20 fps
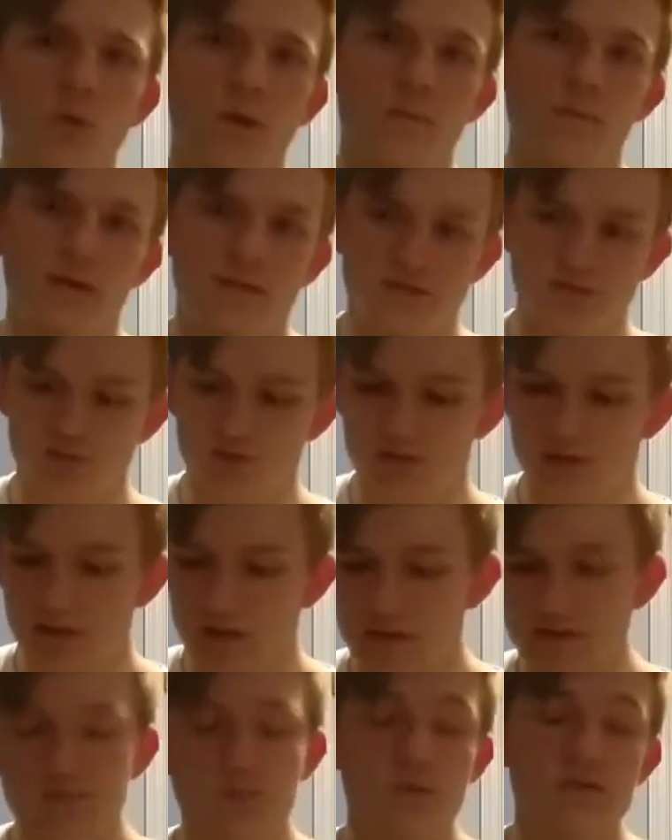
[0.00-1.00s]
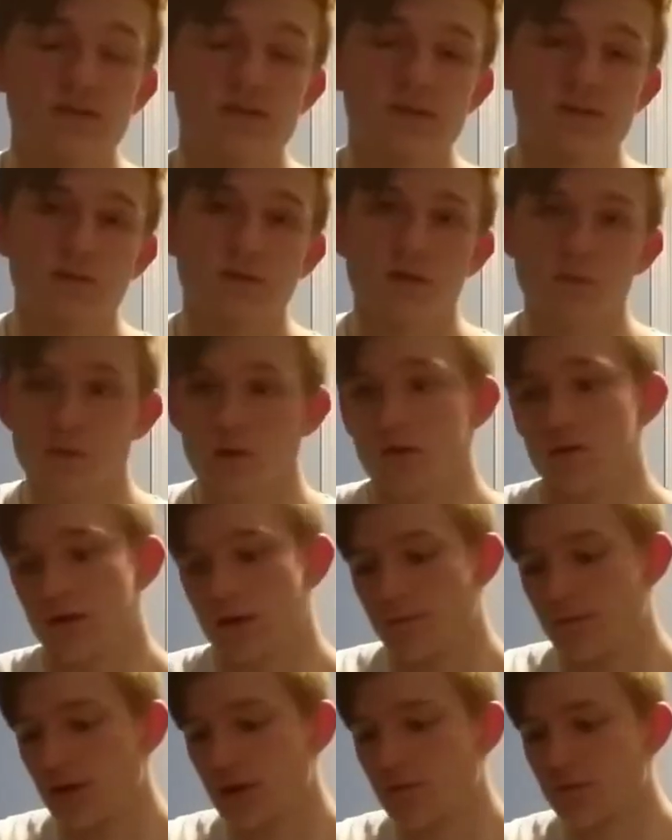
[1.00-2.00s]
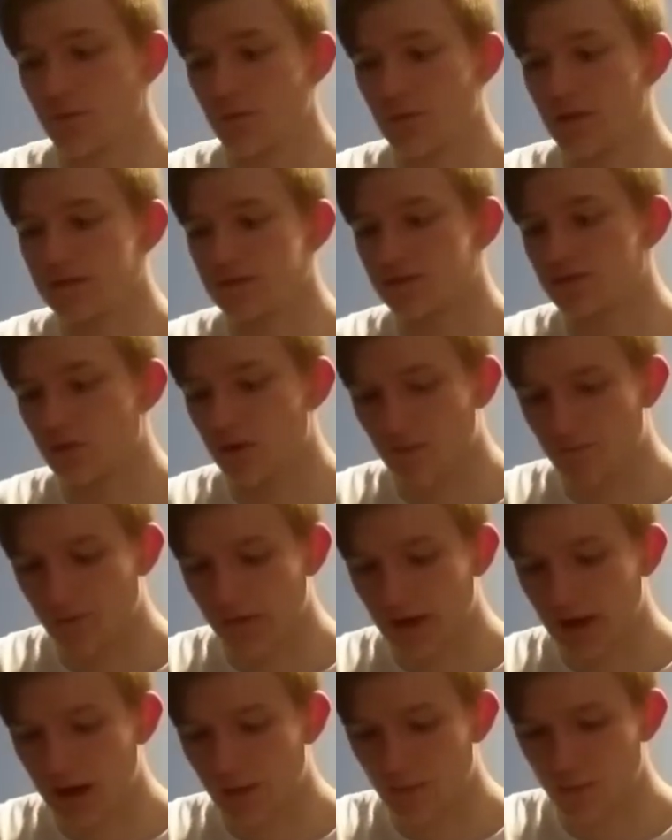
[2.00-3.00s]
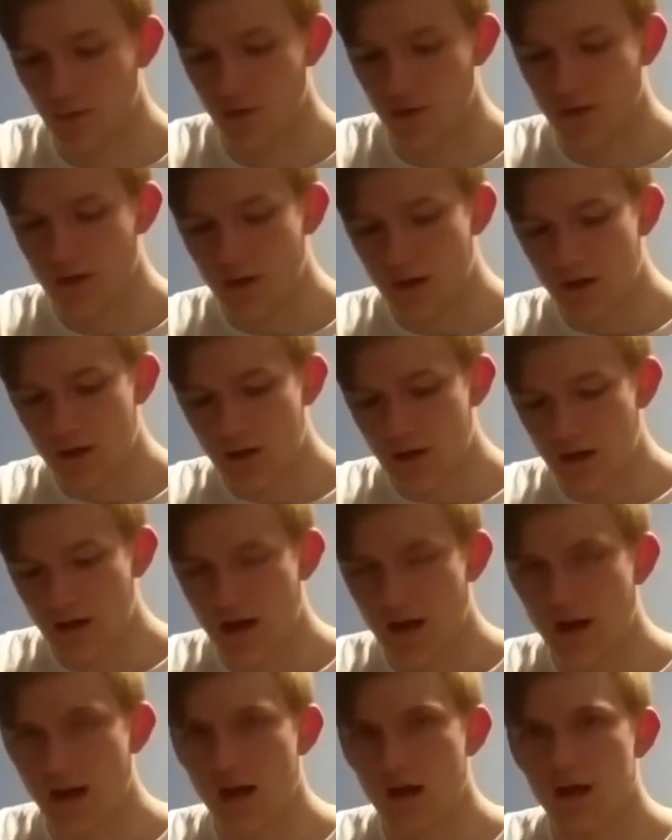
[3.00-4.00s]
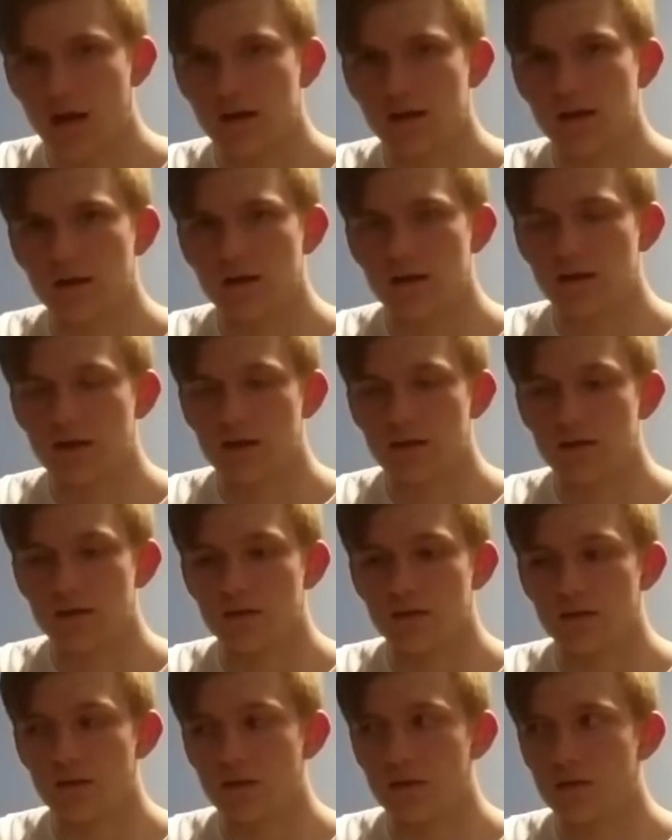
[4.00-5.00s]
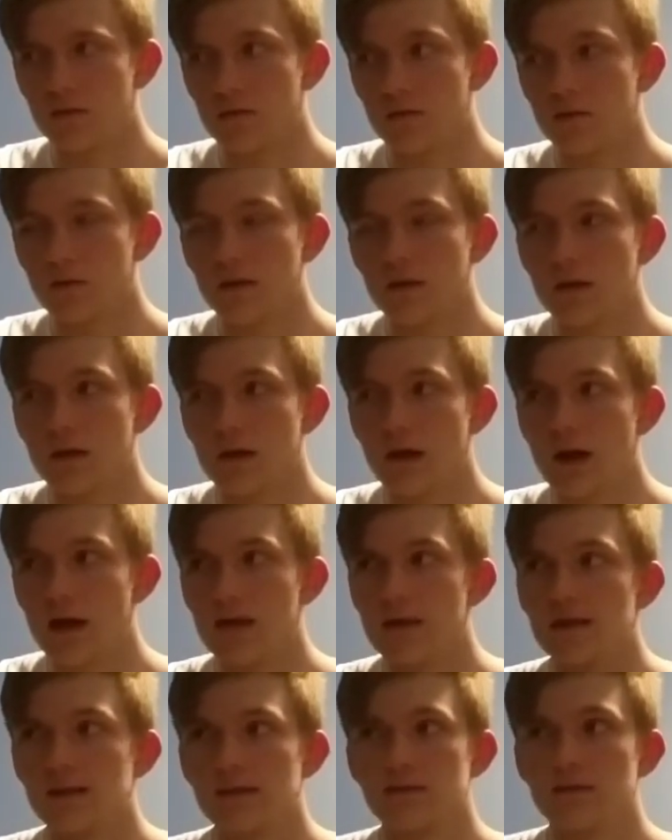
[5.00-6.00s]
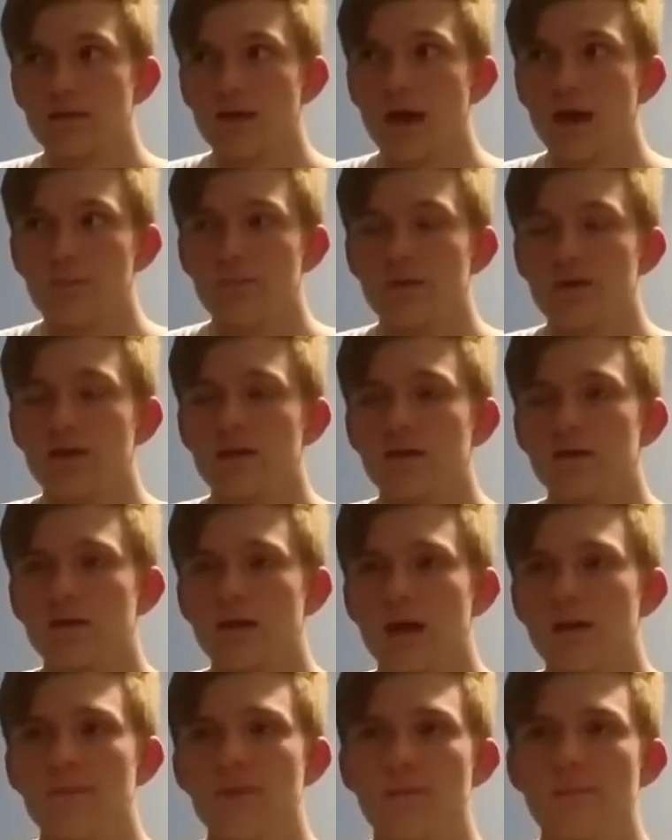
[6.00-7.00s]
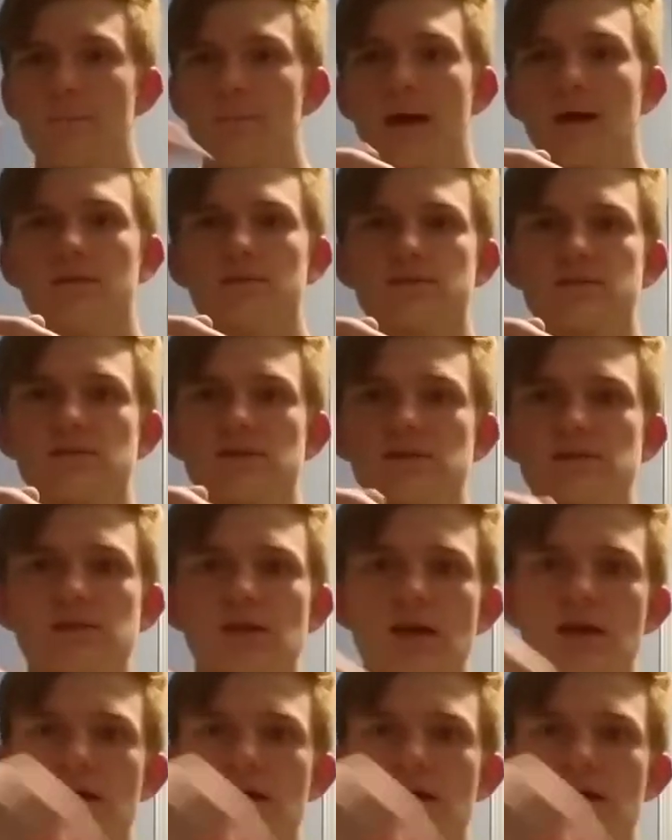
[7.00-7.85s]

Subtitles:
one messenger today. This wasn't during the 300 game, but I threw a messenger off the camera, and it literally, I hit the head pin bounces,